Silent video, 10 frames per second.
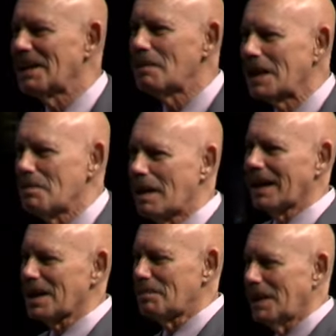let me get
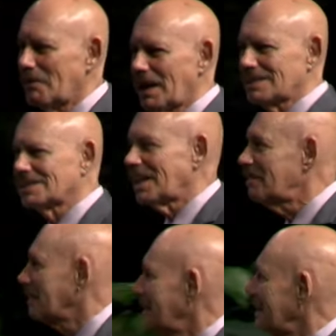back up here where it's
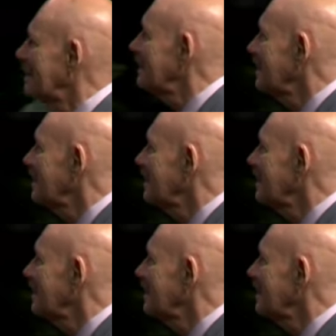safer here.